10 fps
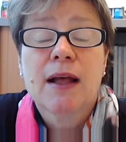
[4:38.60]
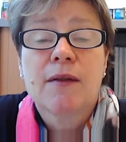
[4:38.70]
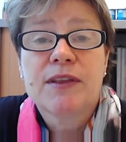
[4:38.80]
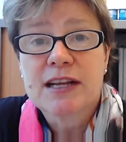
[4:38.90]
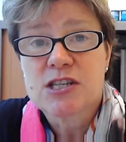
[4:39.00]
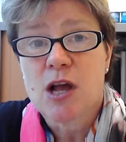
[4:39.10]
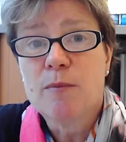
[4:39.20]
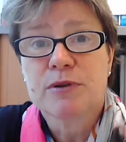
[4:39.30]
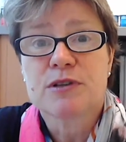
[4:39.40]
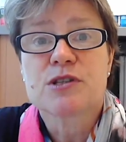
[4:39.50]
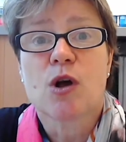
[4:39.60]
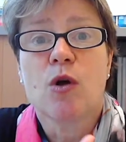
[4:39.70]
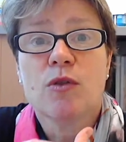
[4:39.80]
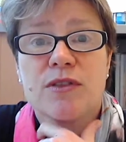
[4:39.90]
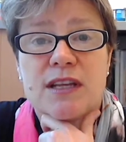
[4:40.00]
The examples
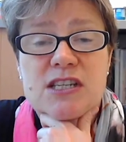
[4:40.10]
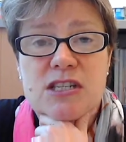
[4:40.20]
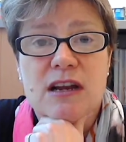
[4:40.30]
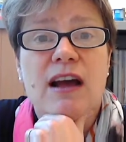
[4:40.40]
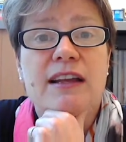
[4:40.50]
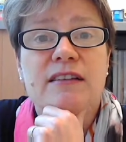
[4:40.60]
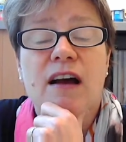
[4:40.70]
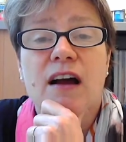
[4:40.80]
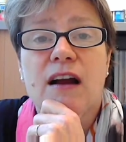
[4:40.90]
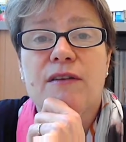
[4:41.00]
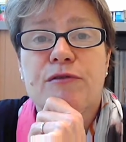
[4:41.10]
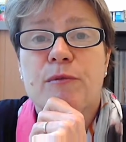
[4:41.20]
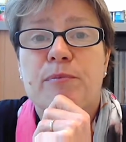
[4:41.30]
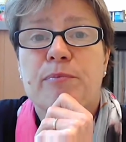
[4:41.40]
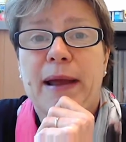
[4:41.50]
on this slide are
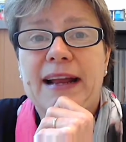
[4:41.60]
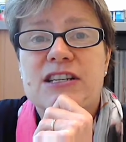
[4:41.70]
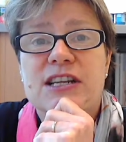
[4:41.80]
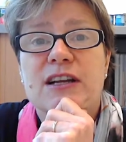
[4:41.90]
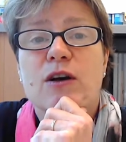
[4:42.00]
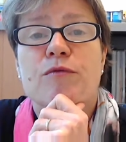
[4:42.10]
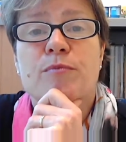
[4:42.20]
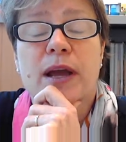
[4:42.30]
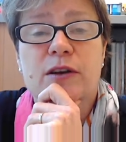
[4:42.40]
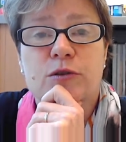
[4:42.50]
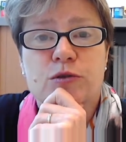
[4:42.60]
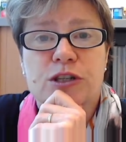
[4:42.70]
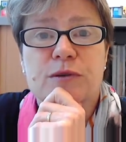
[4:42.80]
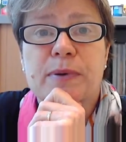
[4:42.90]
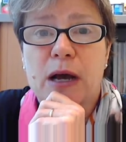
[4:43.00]
from packaging of
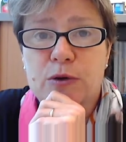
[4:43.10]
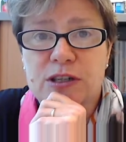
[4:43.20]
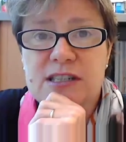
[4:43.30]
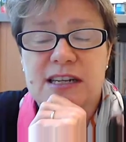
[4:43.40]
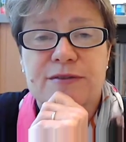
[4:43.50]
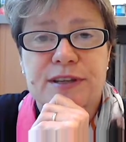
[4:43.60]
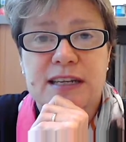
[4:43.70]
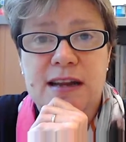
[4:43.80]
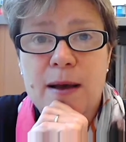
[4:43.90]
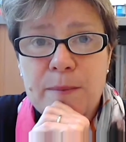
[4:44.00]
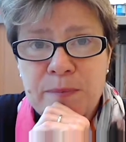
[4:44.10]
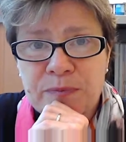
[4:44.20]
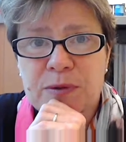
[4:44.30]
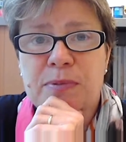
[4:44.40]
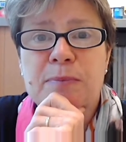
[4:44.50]
micronutrient powders in Vietnam,
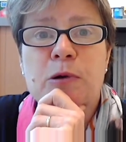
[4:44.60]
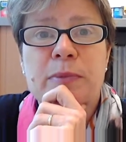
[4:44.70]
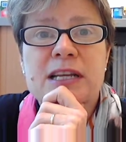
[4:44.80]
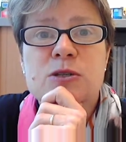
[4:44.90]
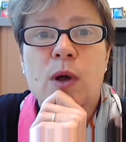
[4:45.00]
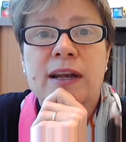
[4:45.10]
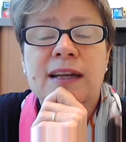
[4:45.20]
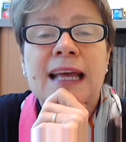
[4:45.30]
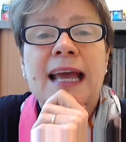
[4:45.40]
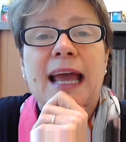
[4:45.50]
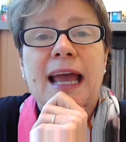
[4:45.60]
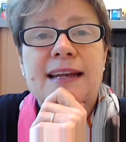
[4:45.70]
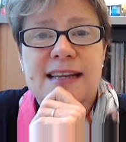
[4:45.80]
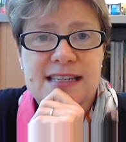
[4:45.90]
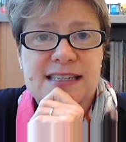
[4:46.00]
the Bibomix one,
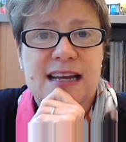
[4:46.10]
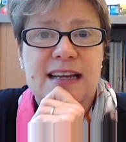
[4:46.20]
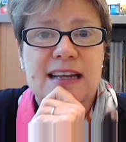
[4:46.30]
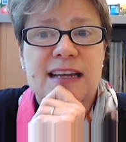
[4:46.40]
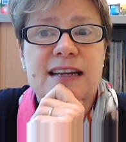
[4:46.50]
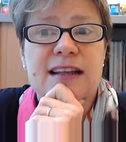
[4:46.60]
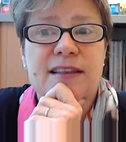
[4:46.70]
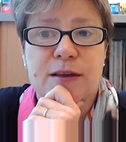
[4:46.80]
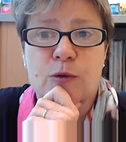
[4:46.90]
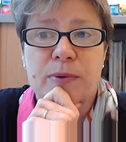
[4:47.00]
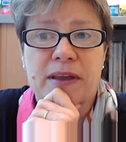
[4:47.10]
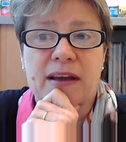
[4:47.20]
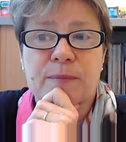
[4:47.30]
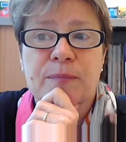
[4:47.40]
and Desta in Ethiopia.